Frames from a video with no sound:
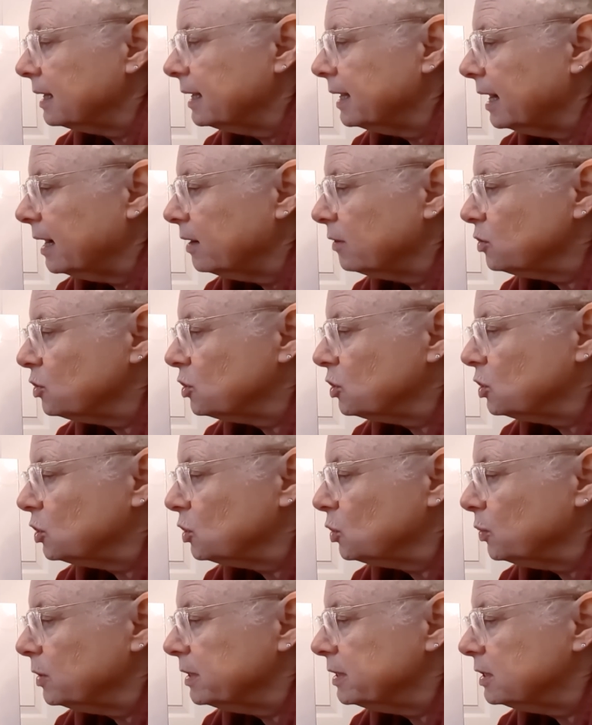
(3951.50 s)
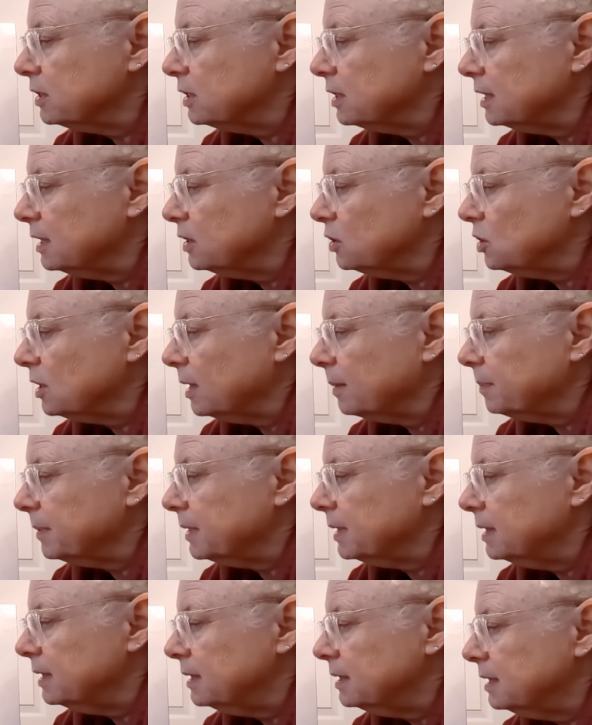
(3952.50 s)
couched twist in
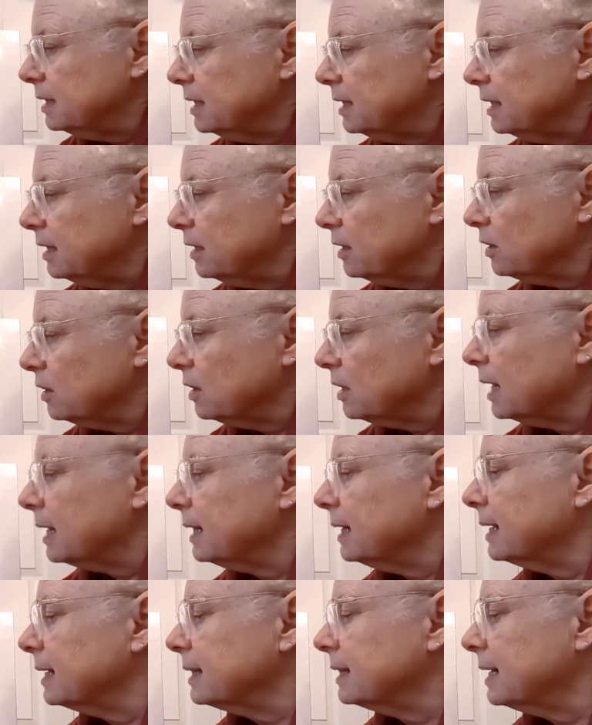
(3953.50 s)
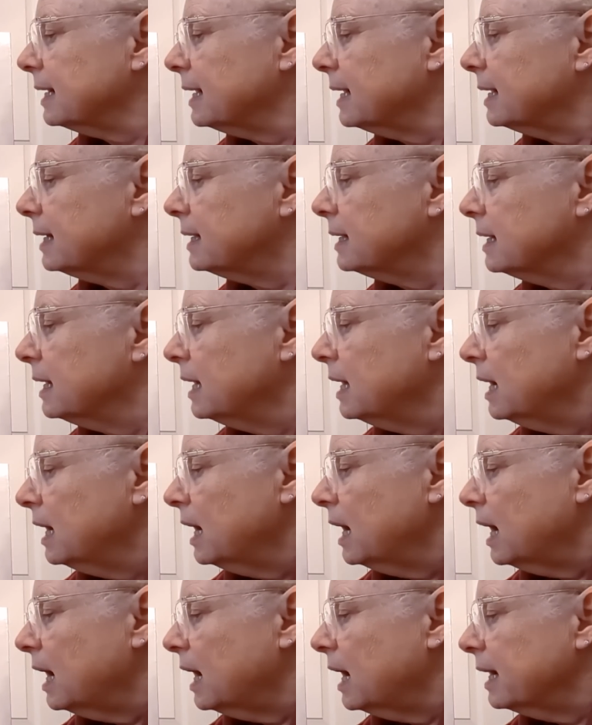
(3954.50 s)
Japanese here. I like that.
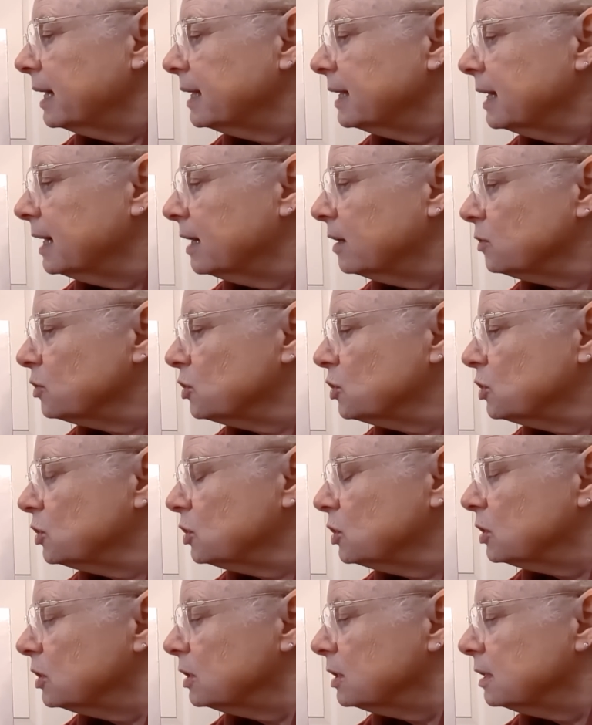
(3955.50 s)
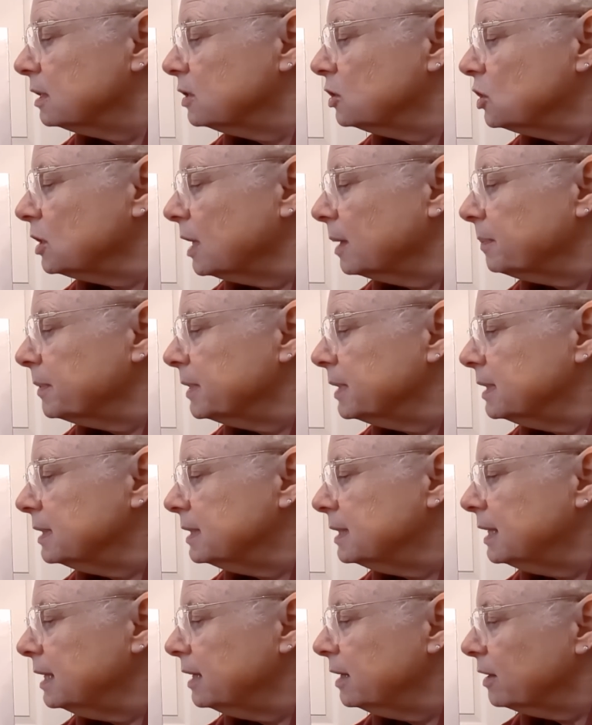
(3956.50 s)
I couched
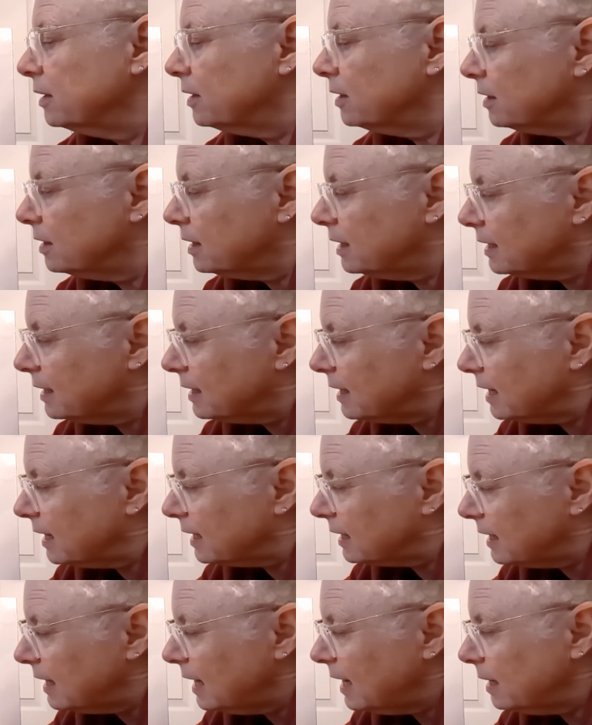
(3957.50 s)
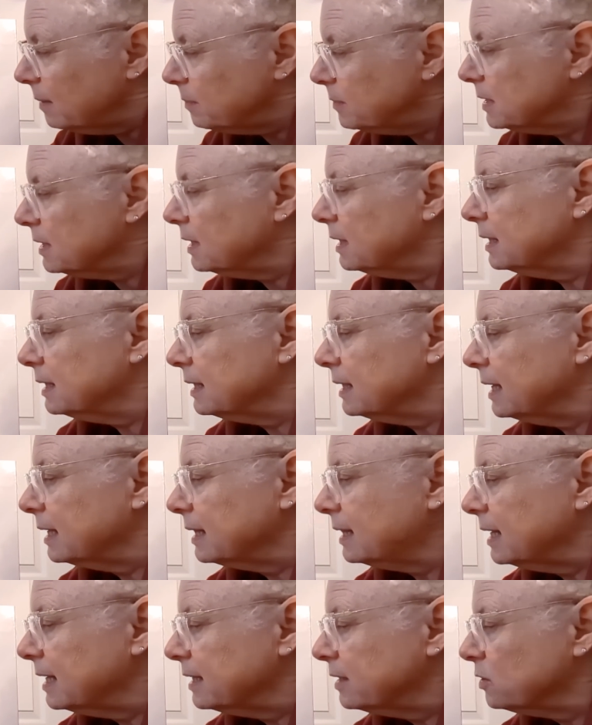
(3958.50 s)
Japanese here and I had gaps. I didn't
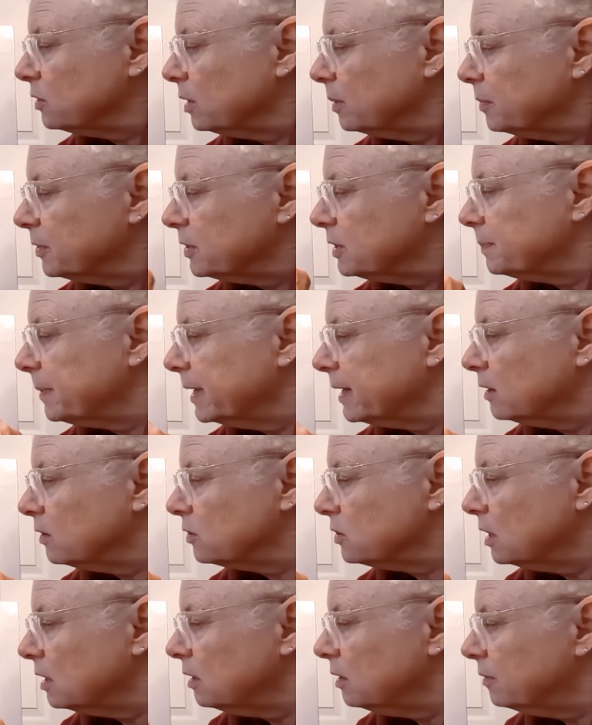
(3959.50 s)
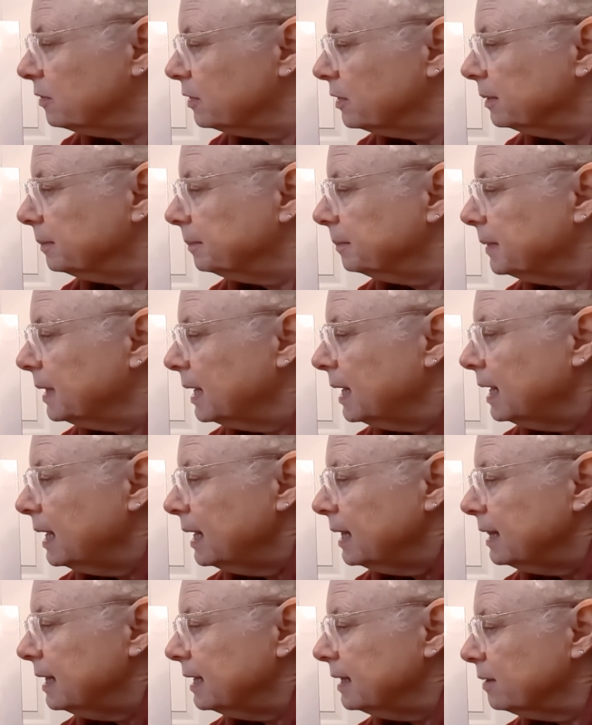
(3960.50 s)
like that, so I put spangles all over them.
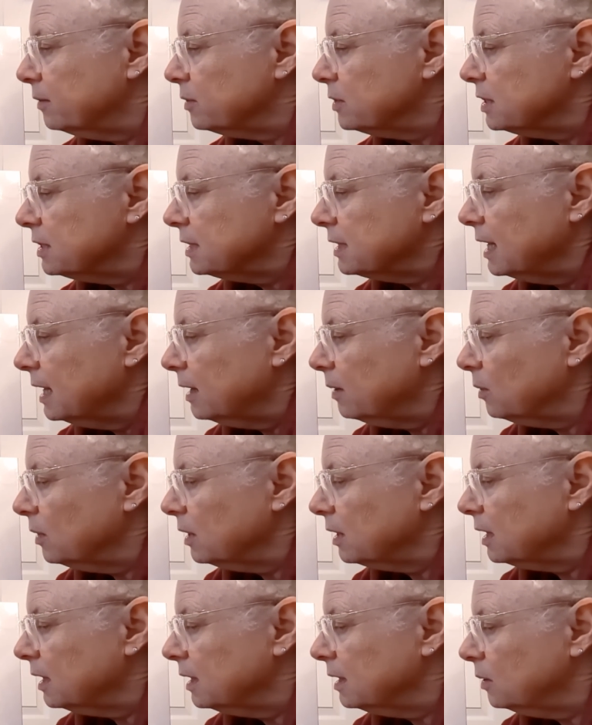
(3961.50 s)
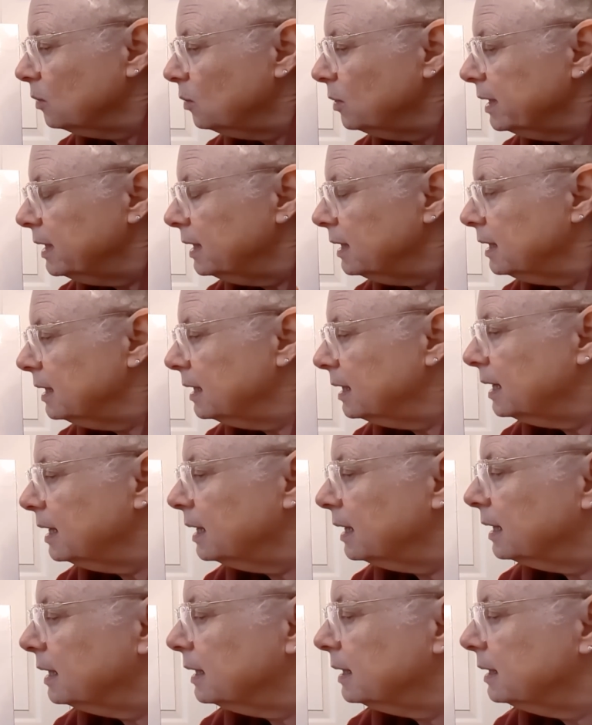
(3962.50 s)
Then there was this cut work on the wing,
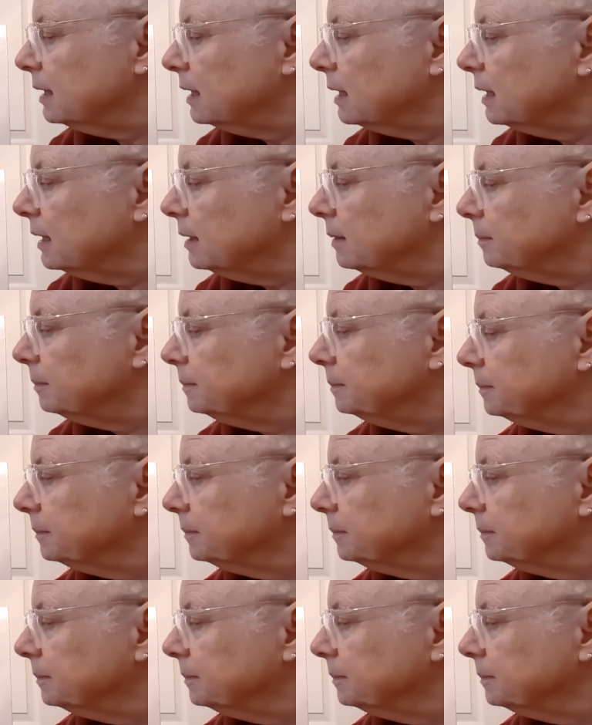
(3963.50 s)
and I